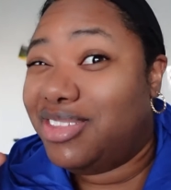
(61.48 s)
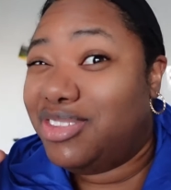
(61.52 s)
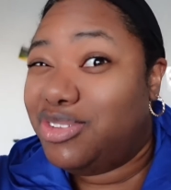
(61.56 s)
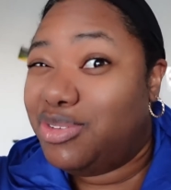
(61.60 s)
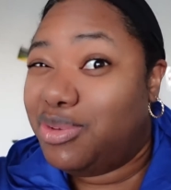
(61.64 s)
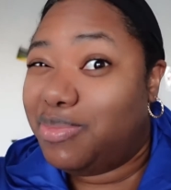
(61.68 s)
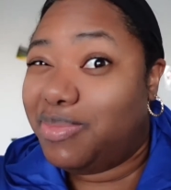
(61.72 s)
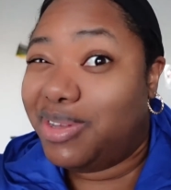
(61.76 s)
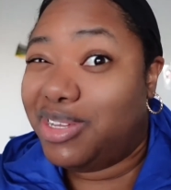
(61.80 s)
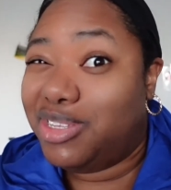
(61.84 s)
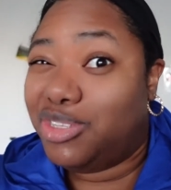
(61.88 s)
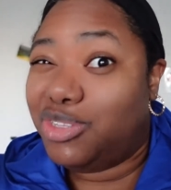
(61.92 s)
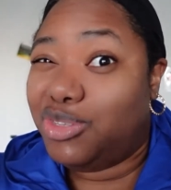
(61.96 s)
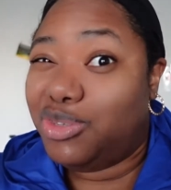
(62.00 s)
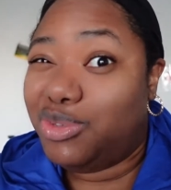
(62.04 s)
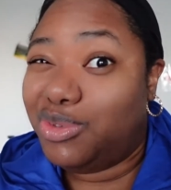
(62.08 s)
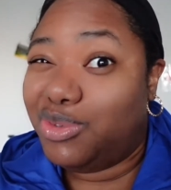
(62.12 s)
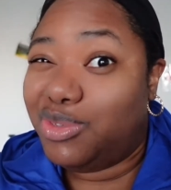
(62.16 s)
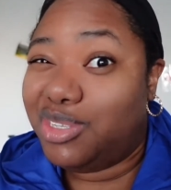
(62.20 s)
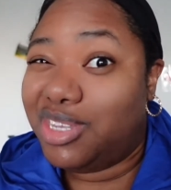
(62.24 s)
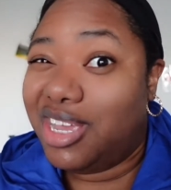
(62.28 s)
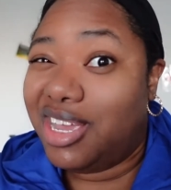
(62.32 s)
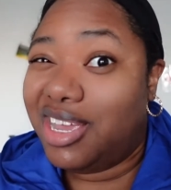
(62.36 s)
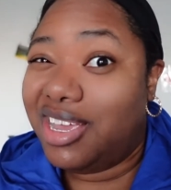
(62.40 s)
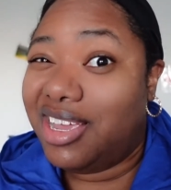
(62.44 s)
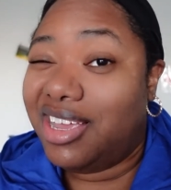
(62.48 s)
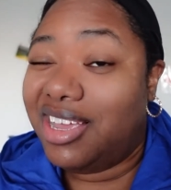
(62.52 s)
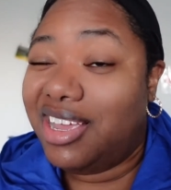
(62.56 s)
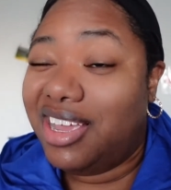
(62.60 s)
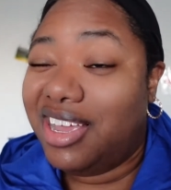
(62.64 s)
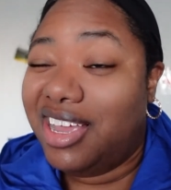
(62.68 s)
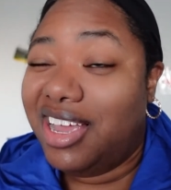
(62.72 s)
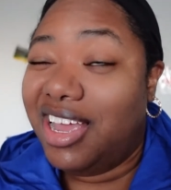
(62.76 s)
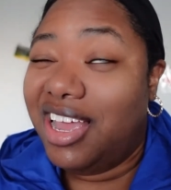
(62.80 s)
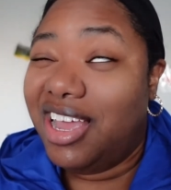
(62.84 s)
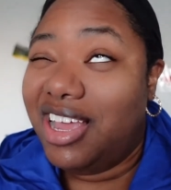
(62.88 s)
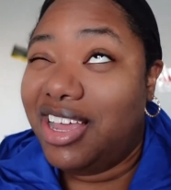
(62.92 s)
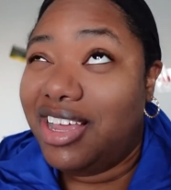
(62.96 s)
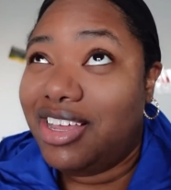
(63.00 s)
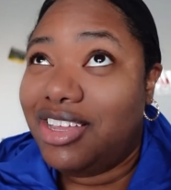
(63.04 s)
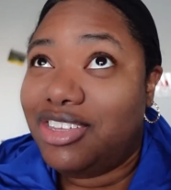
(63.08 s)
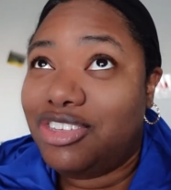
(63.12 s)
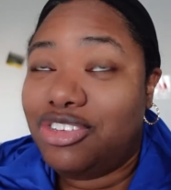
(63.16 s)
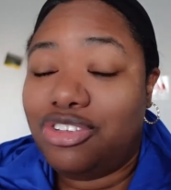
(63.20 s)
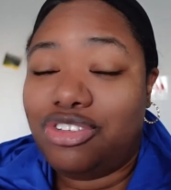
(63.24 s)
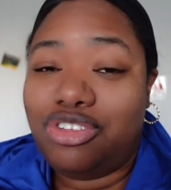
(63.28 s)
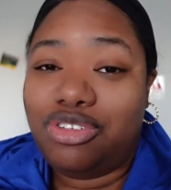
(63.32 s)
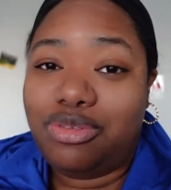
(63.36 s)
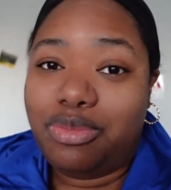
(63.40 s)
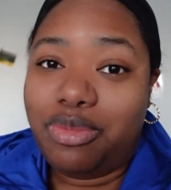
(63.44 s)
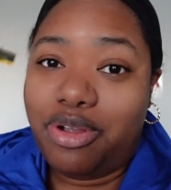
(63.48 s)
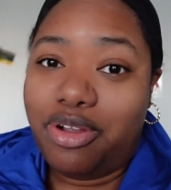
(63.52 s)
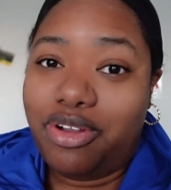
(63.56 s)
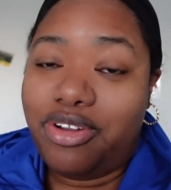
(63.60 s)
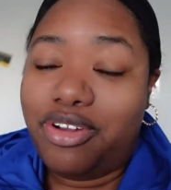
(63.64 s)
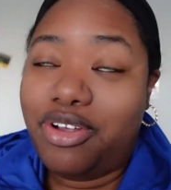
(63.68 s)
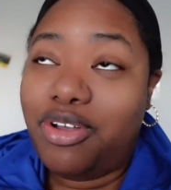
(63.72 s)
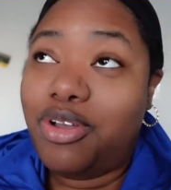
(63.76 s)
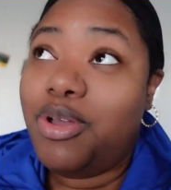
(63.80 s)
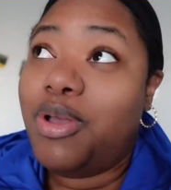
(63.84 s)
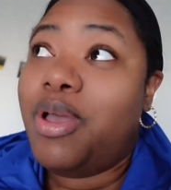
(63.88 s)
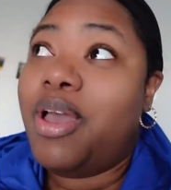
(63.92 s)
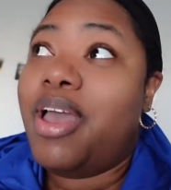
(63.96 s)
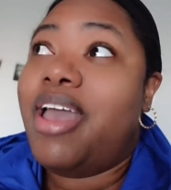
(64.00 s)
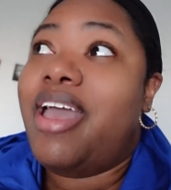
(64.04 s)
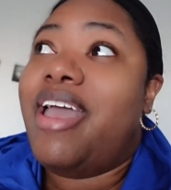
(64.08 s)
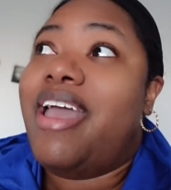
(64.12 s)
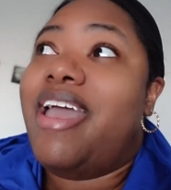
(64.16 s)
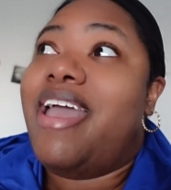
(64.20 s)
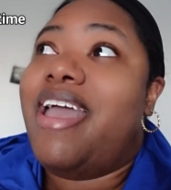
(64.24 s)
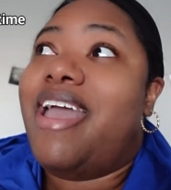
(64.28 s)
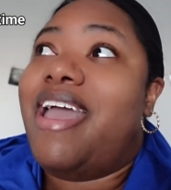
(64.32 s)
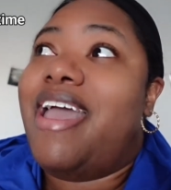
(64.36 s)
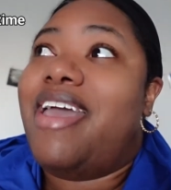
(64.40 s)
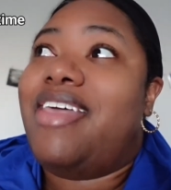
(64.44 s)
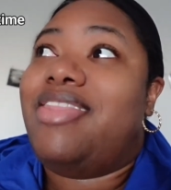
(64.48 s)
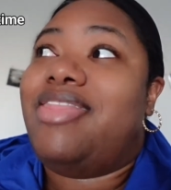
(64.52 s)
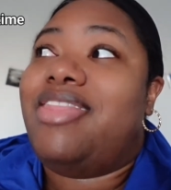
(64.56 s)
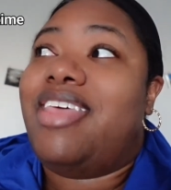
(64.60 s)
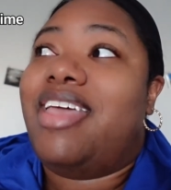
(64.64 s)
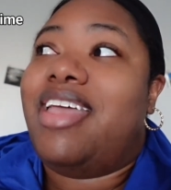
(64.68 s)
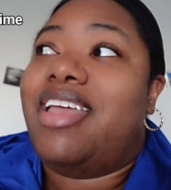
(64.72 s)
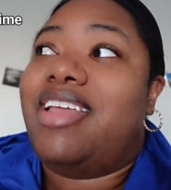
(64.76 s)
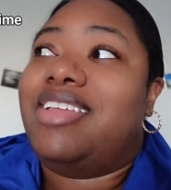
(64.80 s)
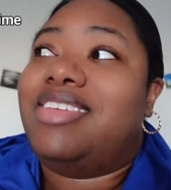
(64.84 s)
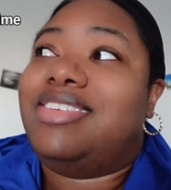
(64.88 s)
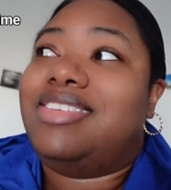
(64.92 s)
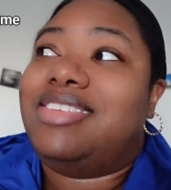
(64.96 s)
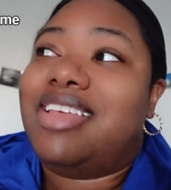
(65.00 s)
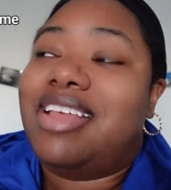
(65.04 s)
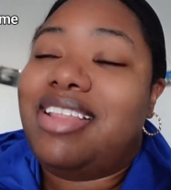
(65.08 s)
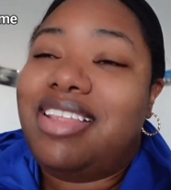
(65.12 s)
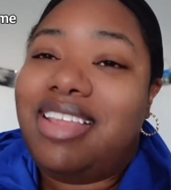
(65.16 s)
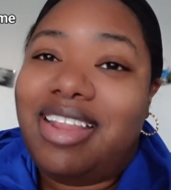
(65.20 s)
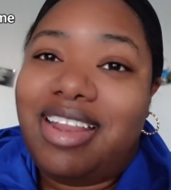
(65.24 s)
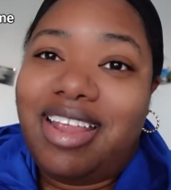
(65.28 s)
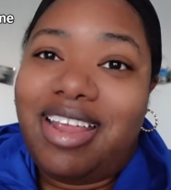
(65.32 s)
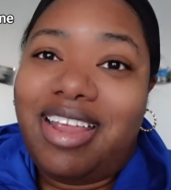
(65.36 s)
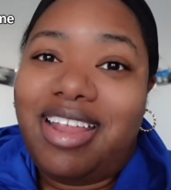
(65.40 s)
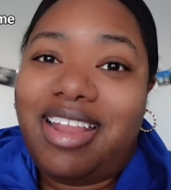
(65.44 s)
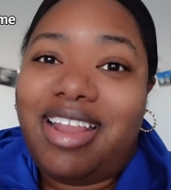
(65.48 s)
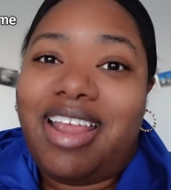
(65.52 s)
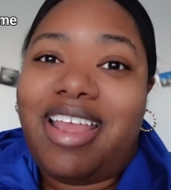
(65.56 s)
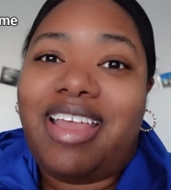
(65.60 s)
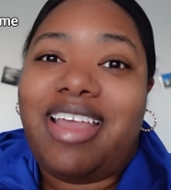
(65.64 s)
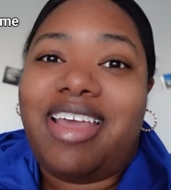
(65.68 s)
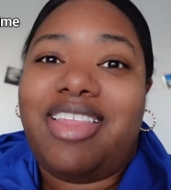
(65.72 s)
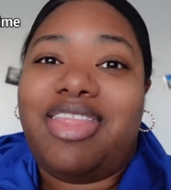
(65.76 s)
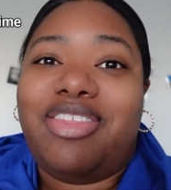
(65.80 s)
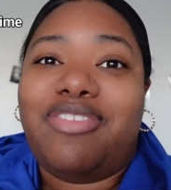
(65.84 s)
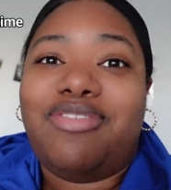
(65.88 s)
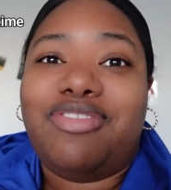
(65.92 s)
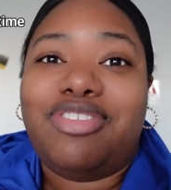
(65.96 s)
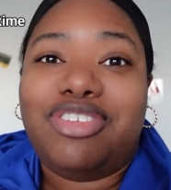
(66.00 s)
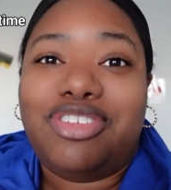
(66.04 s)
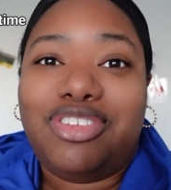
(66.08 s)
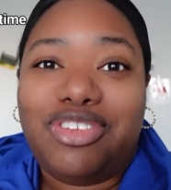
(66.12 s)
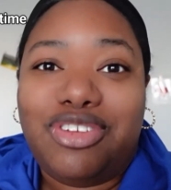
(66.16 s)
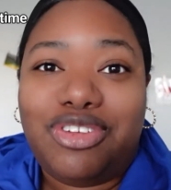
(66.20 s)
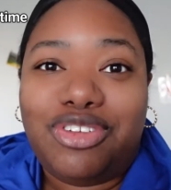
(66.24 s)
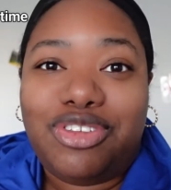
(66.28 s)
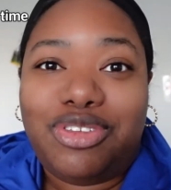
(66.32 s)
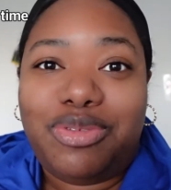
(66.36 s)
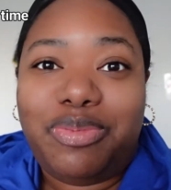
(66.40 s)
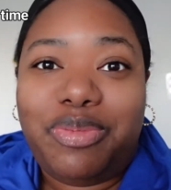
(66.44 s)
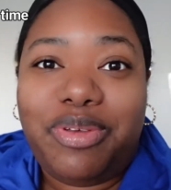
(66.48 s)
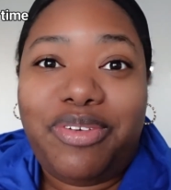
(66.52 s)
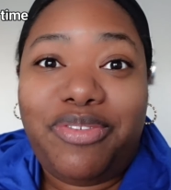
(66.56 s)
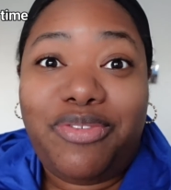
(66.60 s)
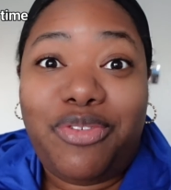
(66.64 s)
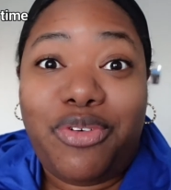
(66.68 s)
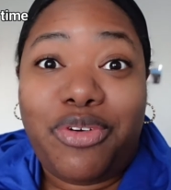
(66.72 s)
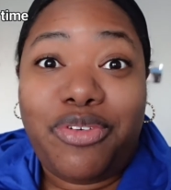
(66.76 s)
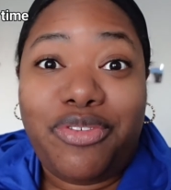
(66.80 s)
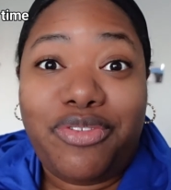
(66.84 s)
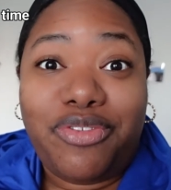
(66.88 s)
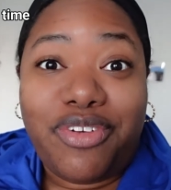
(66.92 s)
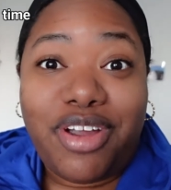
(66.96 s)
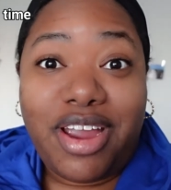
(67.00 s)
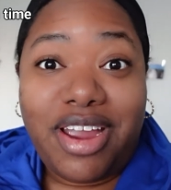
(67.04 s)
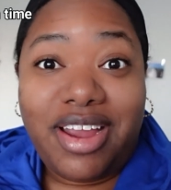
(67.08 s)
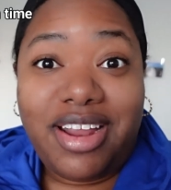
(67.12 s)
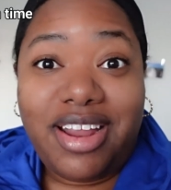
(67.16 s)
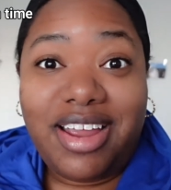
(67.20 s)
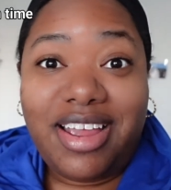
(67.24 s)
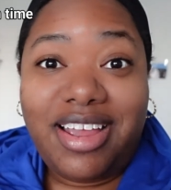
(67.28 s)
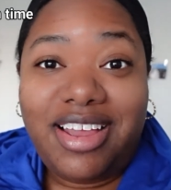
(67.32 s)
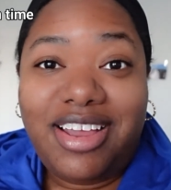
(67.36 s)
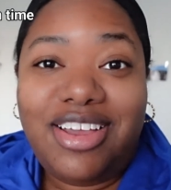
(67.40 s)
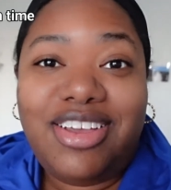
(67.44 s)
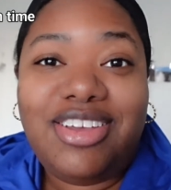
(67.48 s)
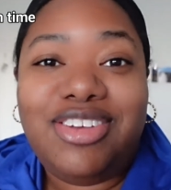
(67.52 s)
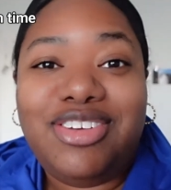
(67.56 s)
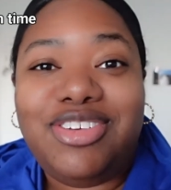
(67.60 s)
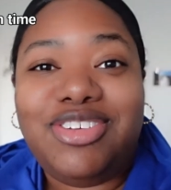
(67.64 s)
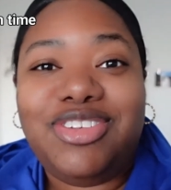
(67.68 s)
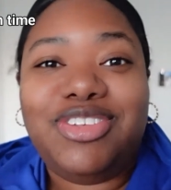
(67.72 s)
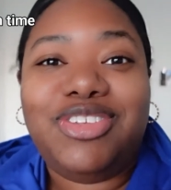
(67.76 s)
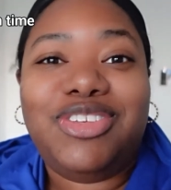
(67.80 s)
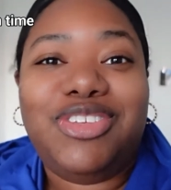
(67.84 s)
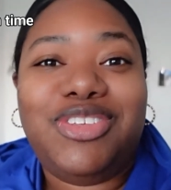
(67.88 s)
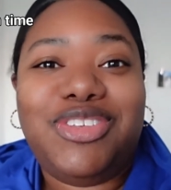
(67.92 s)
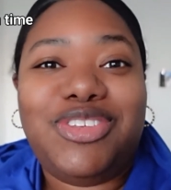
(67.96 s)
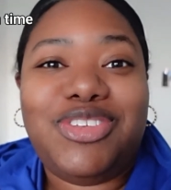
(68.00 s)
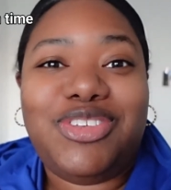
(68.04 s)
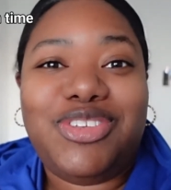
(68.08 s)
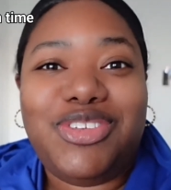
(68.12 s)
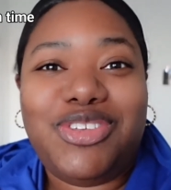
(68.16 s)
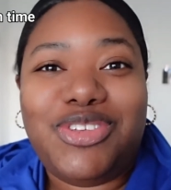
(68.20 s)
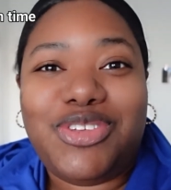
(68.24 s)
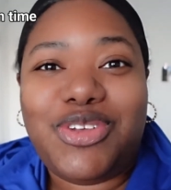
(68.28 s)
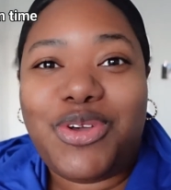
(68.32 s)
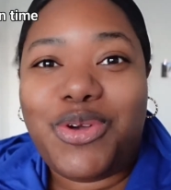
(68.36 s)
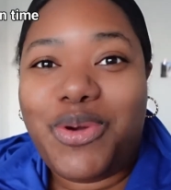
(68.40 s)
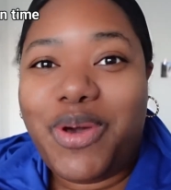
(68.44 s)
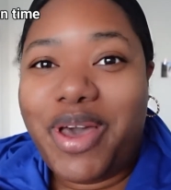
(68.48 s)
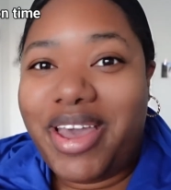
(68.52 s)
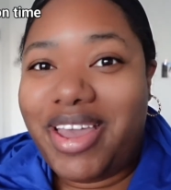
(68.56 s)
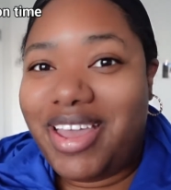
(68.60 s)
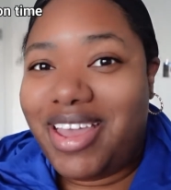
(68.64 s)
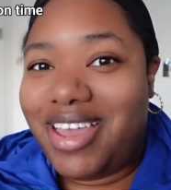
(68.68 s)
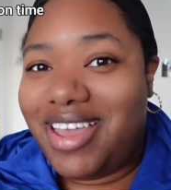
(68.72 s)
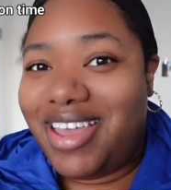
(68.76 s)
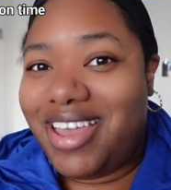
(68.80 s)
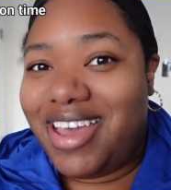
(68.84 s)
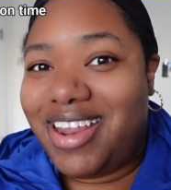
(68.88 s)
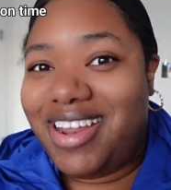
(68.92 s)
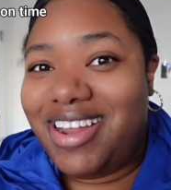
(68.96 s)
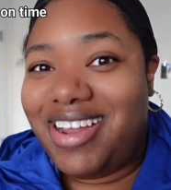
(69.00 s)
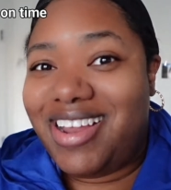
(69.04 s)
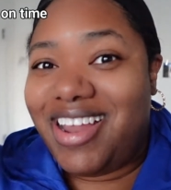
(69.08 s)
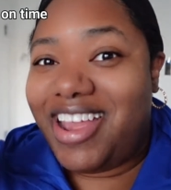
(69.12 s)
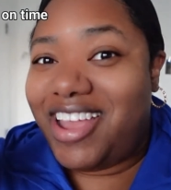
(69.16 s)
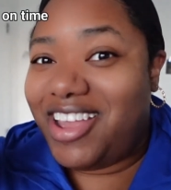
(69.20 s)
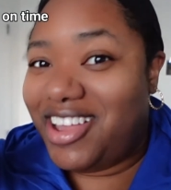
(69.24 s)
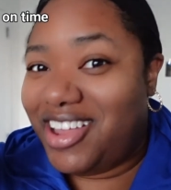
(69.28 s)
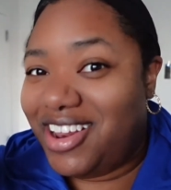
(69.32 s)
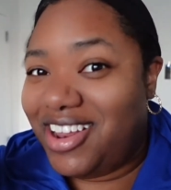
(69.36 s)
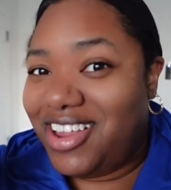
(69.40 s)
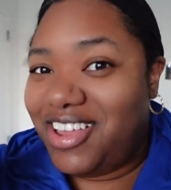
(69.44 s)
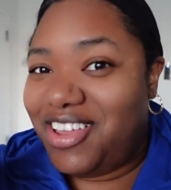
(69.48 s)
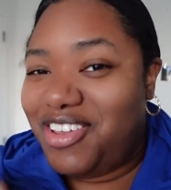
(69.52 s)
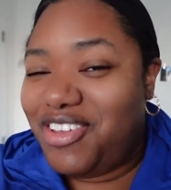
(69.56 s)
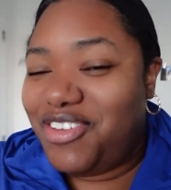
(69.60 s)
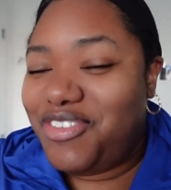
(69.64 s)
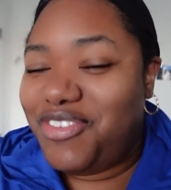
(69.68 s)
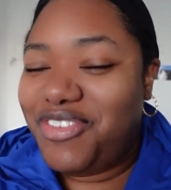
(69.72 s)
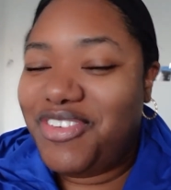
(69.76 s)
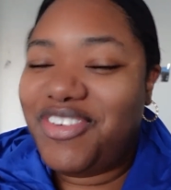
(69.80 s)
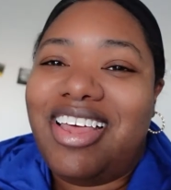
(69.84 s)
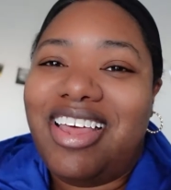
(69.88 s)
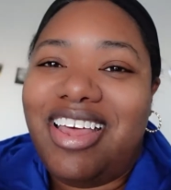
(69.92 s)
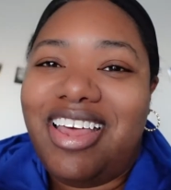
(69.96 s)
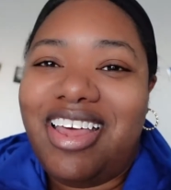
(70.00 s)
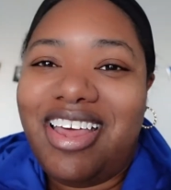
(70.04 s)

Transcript: do it by Tuesday, so tomorrow, and then send it in and get the results before Friday so I can get a negative.